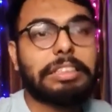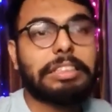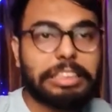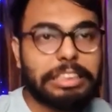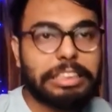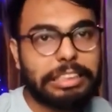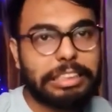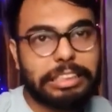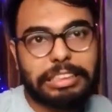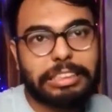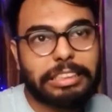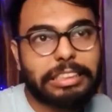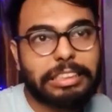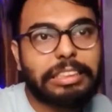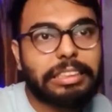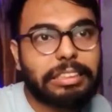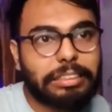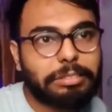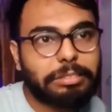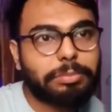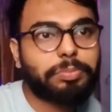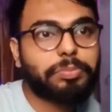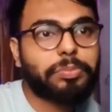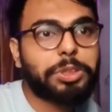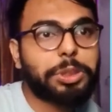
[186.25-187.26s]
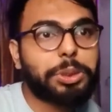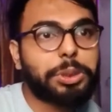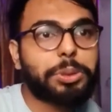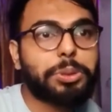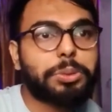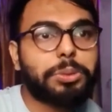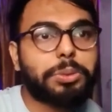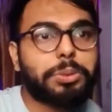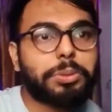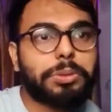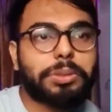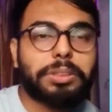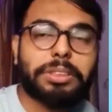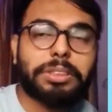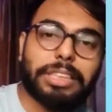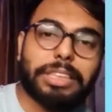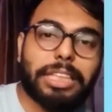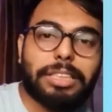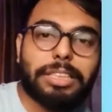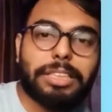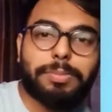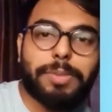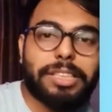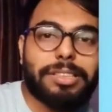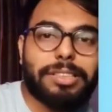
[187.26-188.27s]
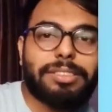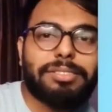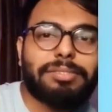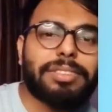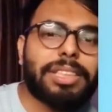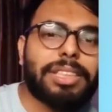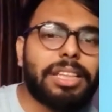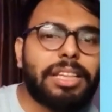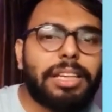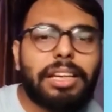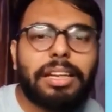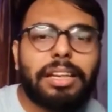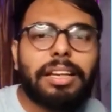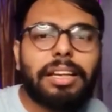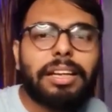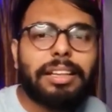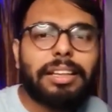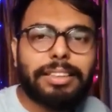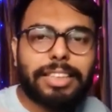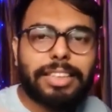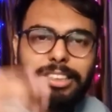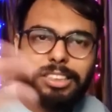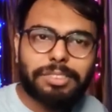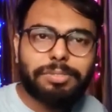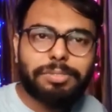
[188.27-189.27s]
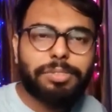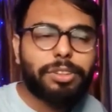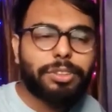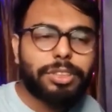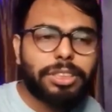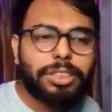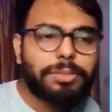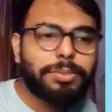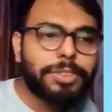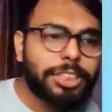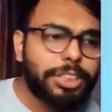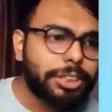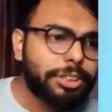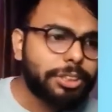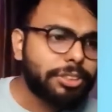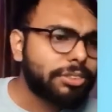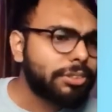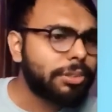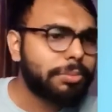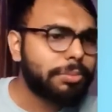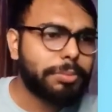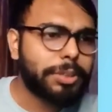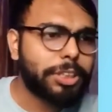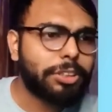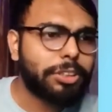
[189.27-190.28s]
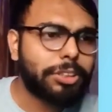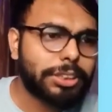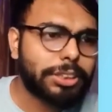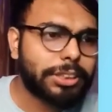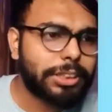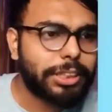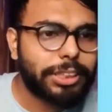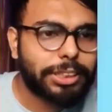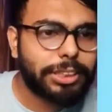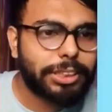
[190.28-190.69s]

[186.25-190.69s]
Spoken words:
Really. So that's my thing. That's it for this video, because